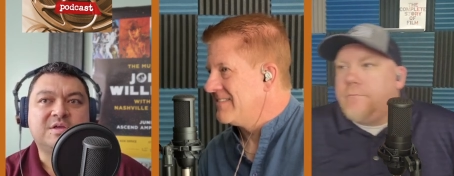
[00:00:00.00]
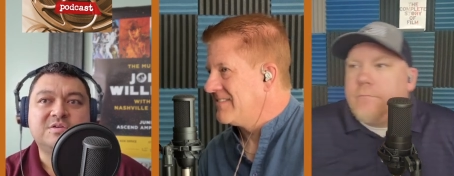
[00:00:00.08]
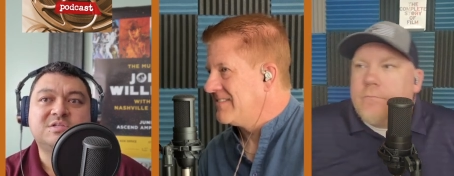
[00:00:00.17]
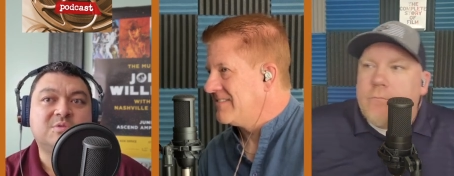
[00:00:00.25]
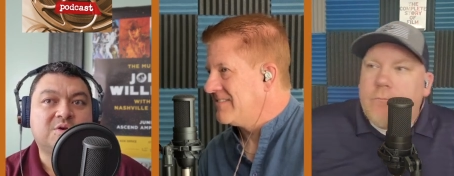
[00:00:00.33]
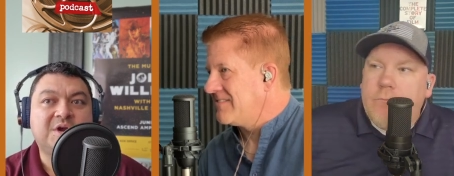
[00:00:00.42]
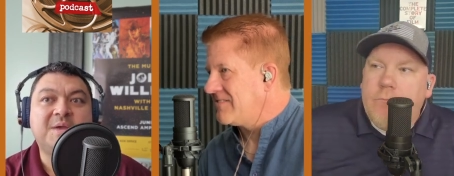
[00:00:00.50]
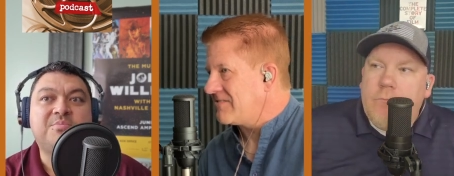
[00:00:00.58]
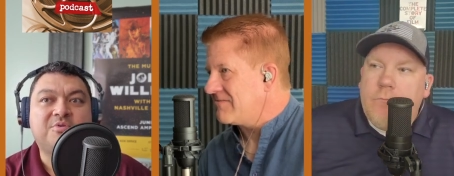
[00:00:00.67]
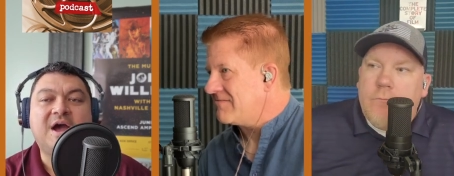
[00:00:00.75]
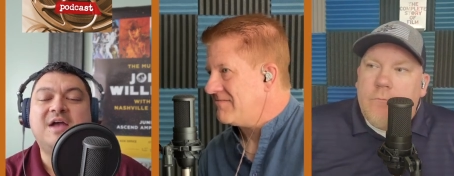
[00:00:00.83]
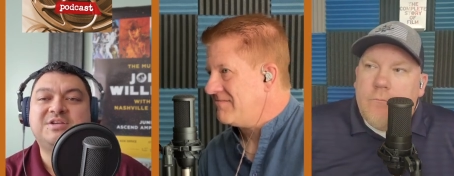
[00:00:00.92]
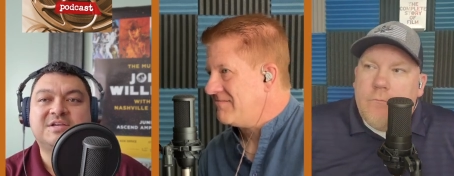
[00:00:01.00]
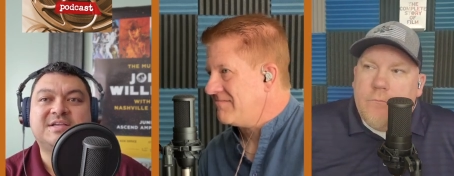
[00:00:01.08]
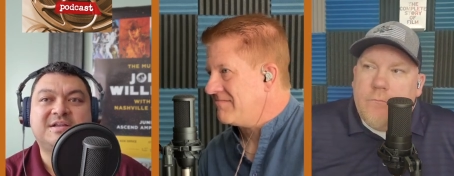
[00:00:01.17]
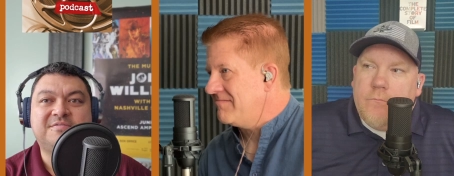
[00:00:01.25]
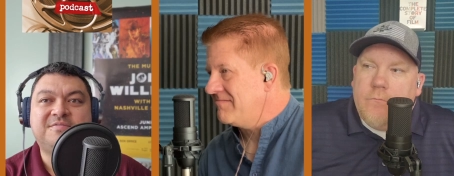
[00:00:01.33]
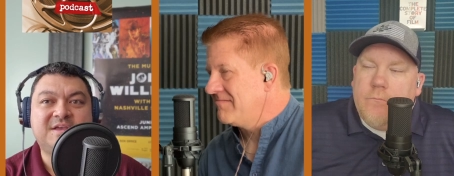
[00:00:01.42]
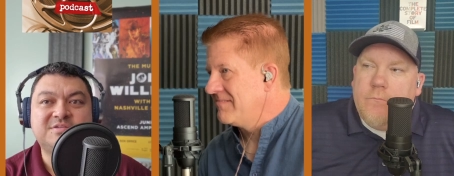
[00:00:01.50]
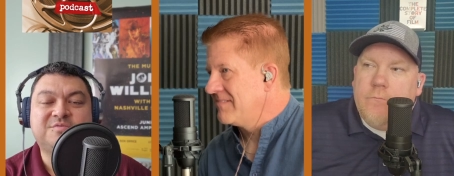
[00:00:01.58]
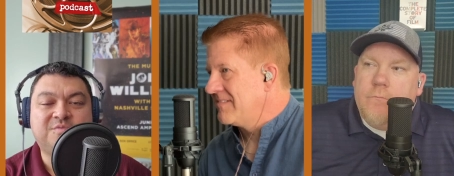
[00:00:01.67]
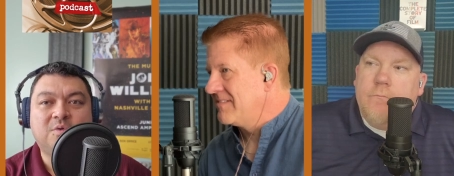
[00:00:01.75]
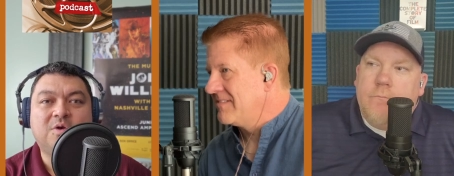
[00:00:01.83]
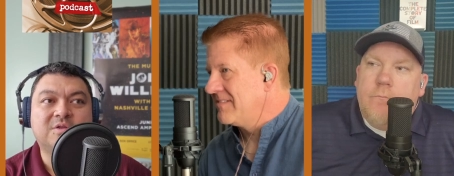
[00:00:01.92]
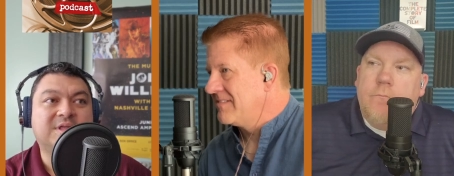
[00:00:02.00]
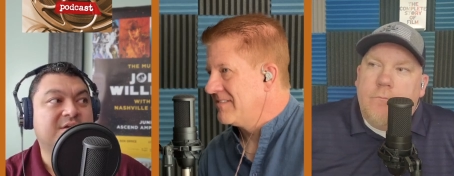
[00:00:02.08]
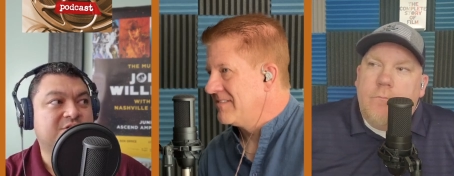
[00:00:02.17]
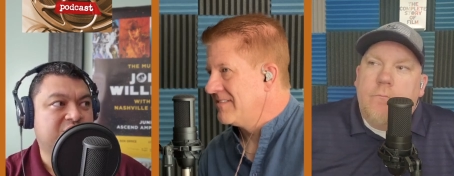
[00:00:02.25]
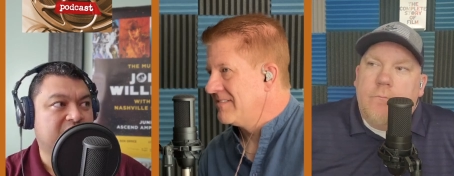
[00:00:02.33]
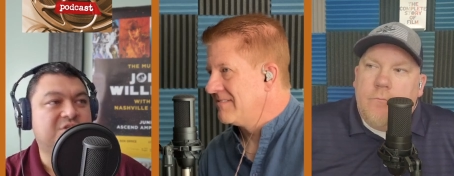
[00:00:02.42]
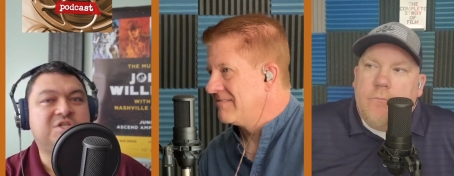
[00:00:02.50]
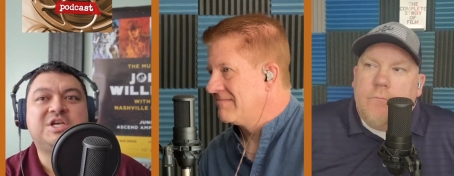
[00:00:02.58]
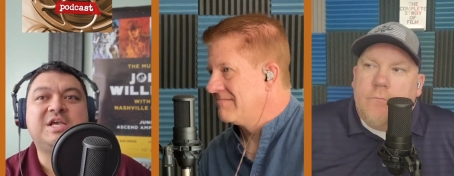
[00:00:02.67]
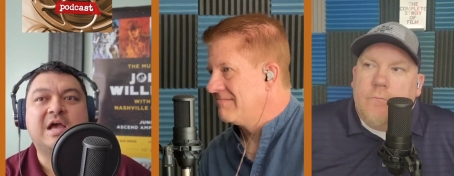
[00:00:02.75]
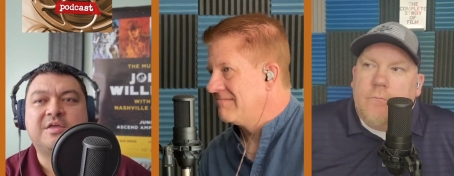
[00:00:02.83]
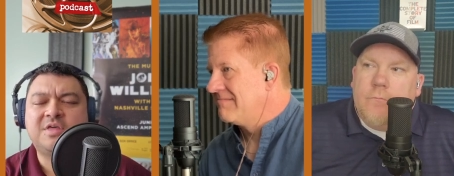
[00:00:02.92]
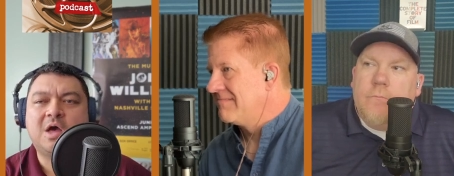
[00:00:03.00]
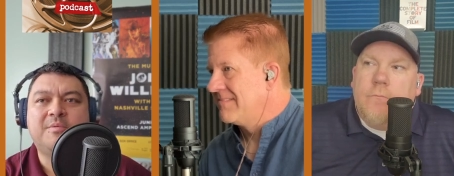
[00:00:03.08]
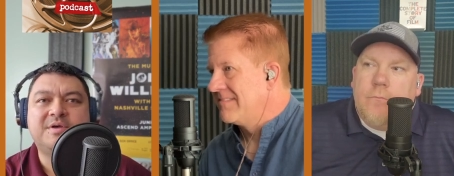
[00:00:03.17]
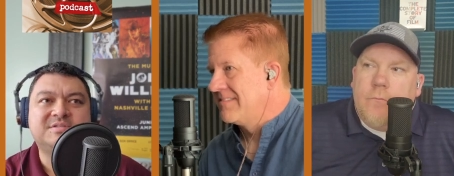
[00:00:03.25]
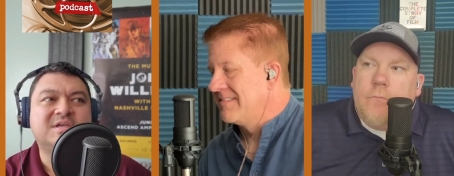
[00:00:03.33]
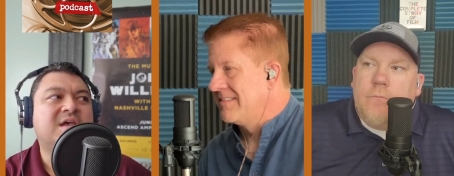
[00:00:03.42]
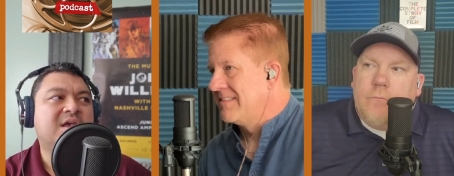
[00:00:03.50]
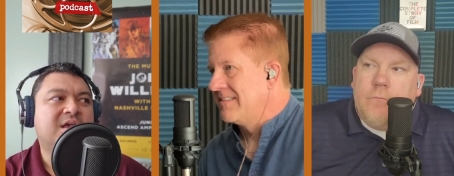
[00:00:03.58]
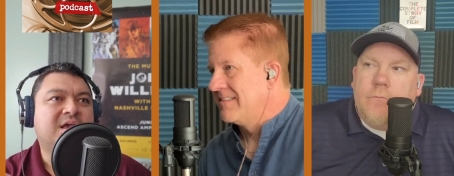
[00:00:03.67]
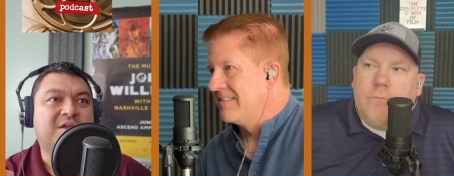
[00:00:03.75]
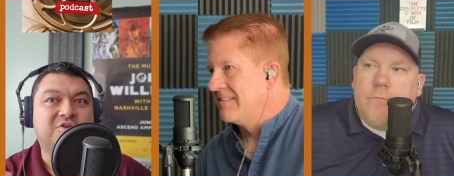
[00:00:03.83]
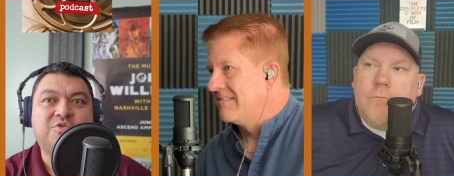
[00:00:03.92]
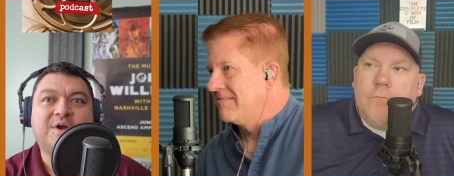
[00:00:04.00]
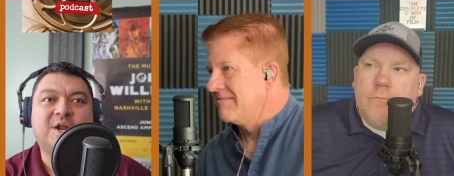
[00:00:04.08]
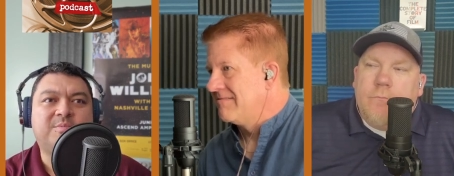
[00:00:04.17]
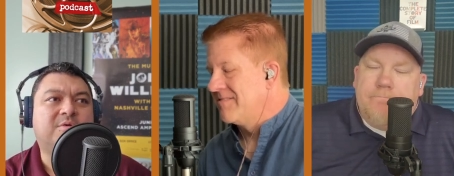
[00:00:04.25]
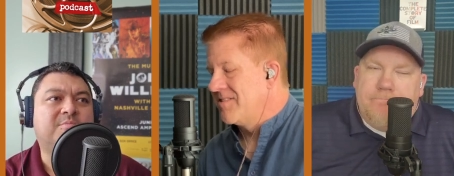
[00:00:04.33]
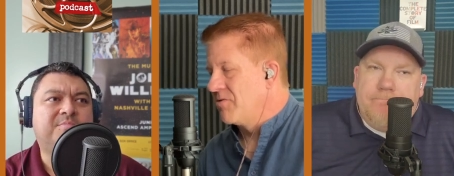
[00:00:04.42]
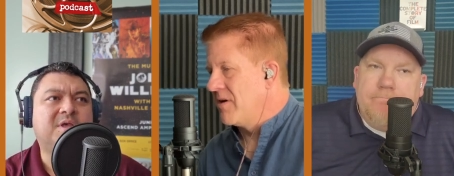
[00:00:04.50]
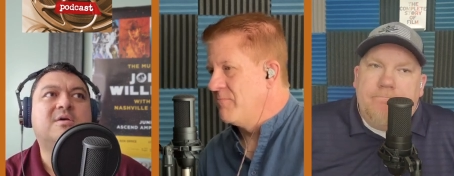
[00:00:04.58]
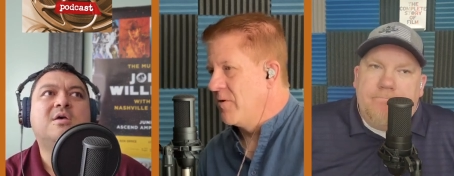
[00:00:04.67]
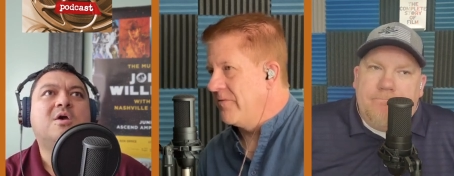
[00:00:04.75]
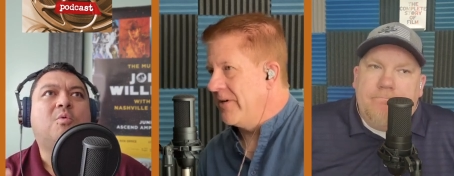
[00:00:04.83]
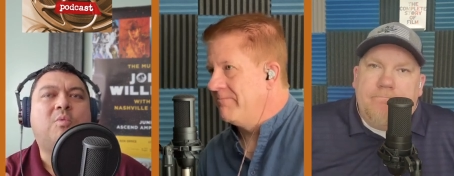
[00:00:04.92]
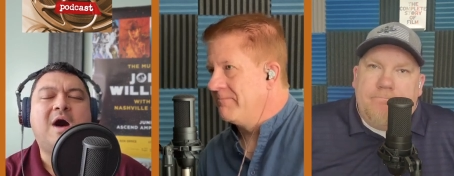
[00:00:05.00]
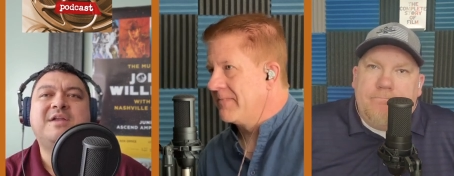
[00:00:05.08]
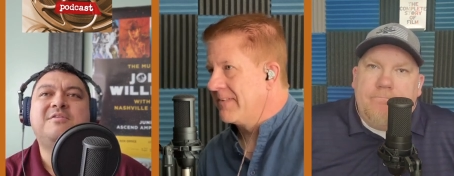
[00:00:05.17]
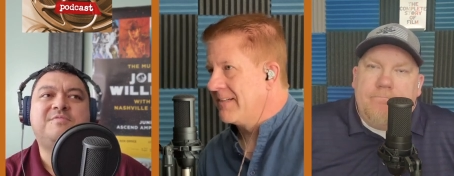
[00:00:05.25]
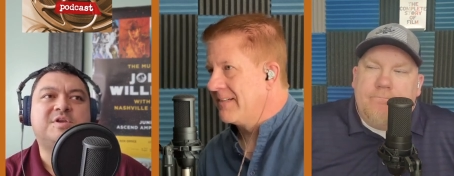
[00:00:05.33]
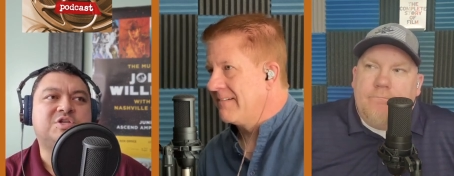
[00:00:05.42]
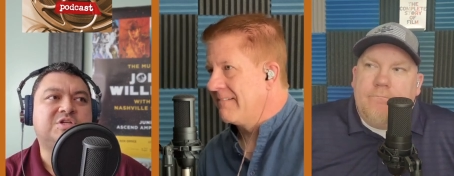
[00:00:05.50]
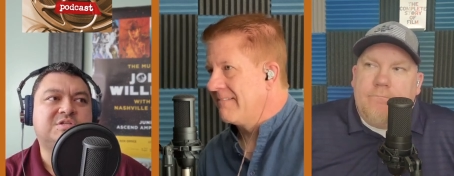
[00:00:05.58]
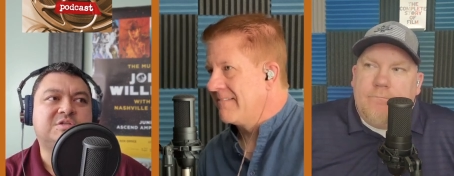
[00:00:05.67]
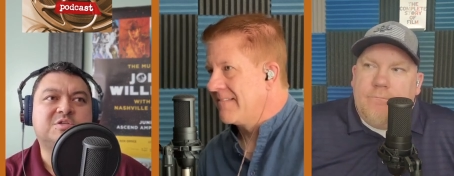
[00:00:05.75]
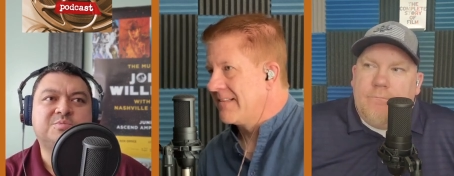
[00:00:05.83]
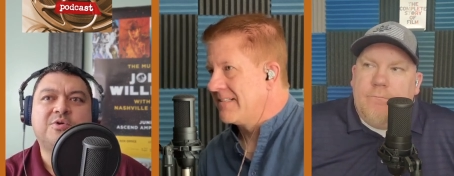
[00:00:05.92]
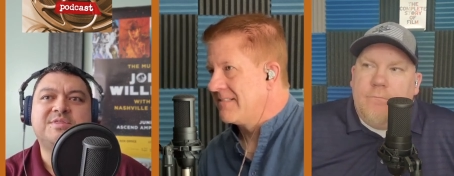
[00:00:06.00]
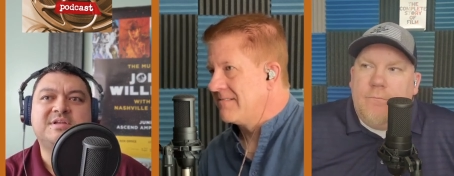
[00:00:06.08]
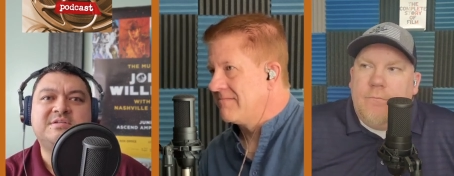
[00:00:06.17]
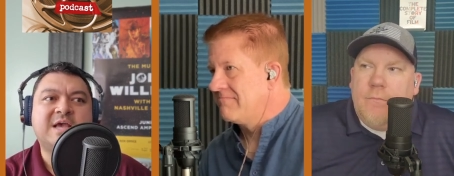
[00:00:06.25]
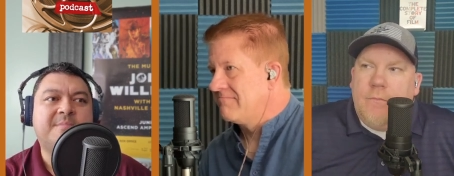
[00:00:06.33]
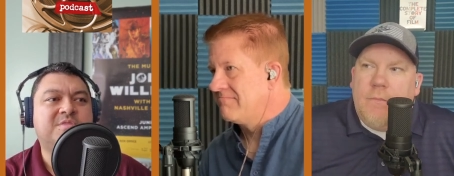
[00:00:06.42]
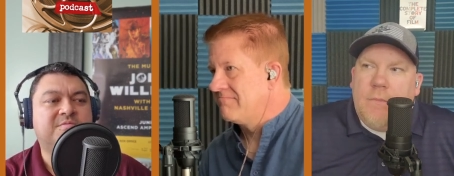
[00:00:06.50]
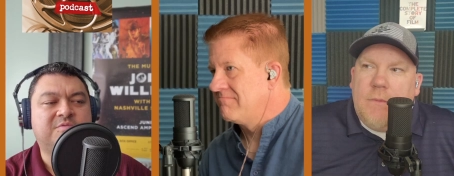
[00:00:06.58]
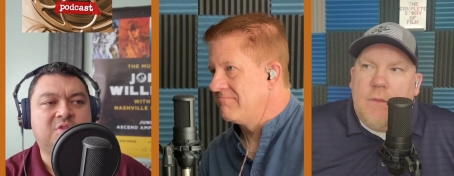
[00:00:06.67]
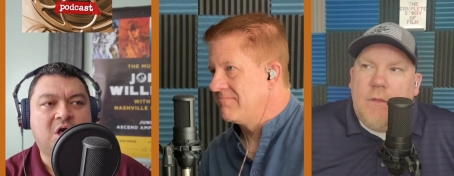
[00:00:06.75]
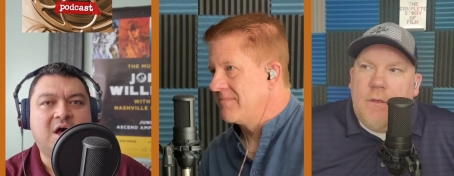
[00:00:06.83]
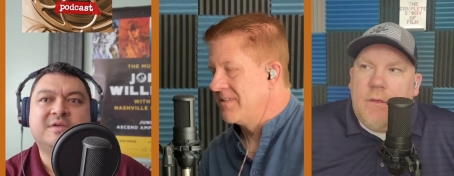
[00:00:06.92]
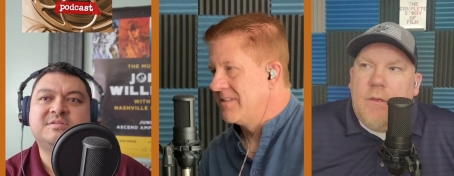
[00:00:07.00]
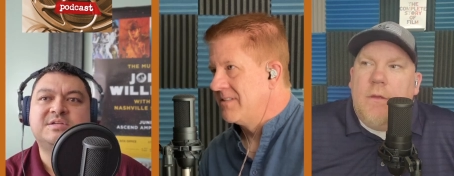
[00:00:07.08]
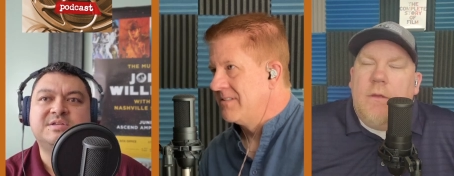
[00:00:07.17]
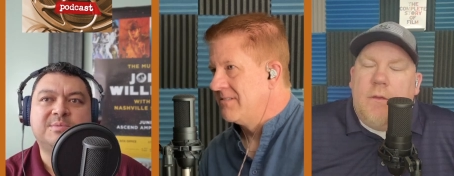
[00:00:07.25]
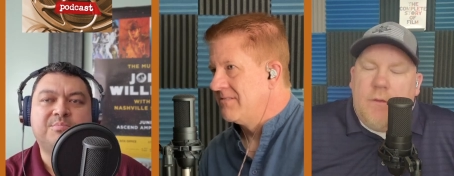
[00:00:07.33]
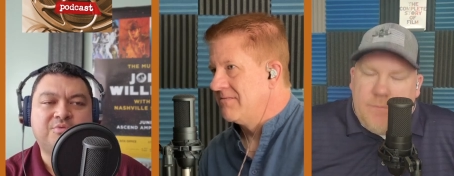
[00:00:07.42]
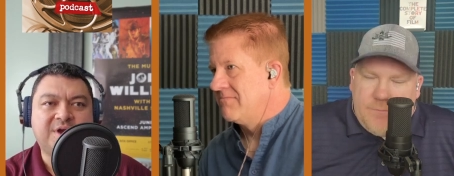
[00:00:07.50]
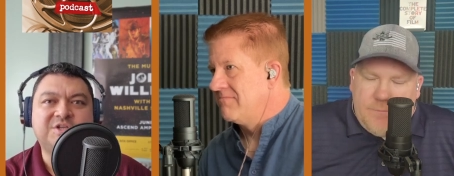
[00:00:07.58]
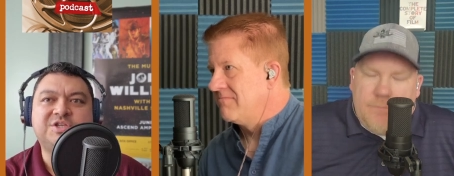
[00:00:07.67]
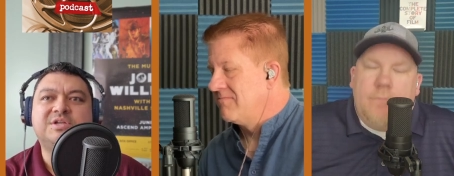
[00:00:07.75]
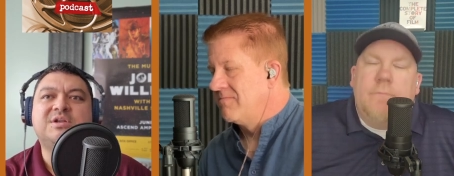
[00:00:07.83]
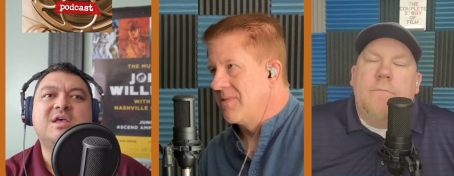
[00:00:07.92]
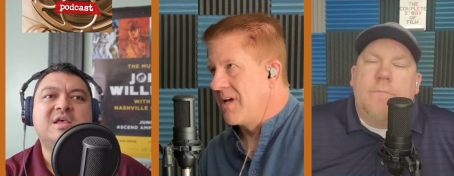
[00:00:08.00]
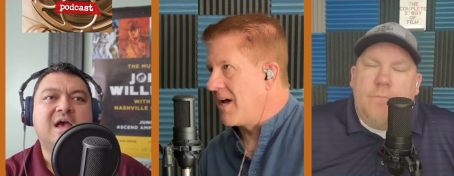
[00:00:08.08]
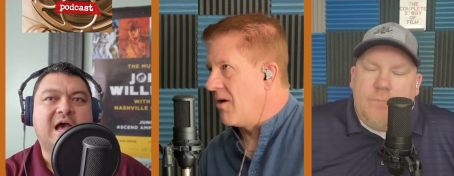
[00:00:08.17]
Speaker 1: There are some great projects out of Phase Four, like Shang Chi. I thought was incredible. It's a great movie. WandaVision, just exploring the depth of loss and depression.